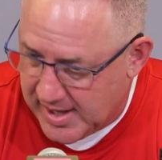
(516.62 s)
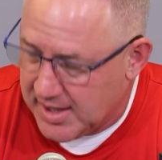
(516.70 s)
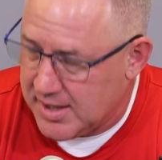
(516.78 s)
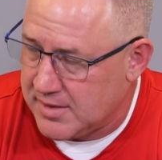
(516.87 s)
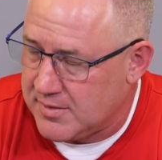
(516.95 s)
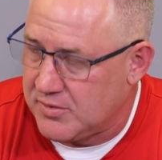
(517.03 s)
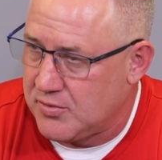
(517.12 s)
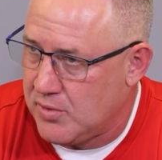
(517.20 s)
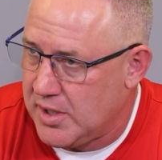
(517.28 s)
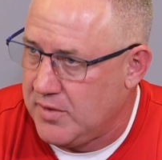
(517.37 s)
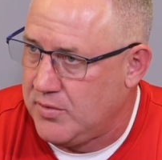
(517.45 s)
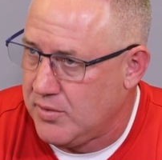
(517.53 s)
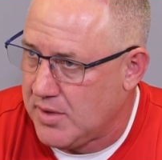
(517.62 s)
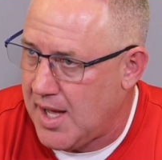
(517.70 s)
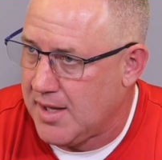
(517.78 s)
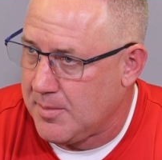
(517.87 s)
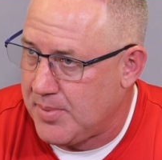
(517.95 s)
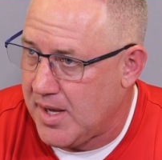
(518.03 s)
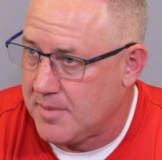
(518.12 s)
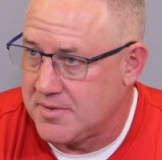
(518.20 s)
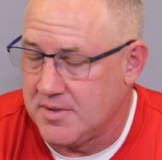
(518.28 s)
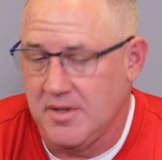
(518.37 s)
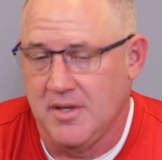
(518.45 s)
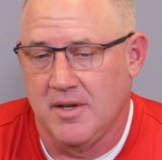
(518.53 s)
got to get to 22
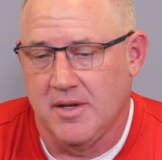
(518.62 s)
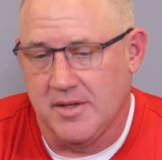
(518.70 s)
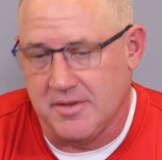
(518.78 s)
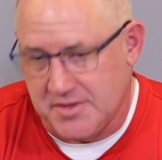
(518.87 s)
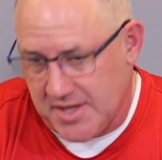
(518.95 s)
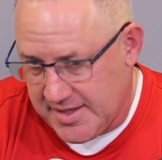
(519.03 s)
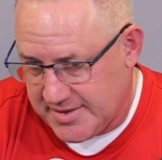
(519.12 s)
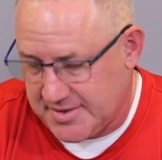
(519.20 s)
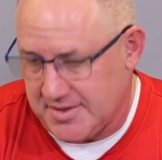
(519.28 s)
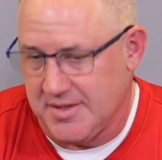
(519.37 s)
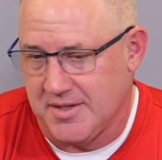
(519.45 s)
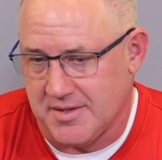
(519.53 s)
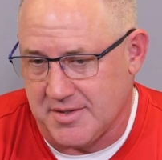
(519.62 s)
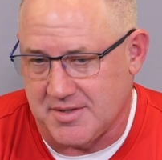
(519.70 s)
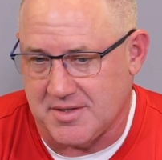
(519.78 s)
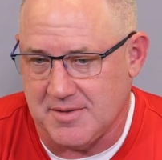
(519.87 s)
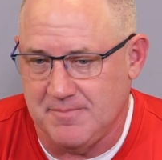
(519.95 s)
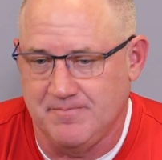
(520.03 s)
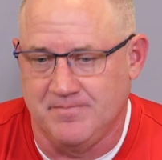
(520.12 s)
lollipops. Jace is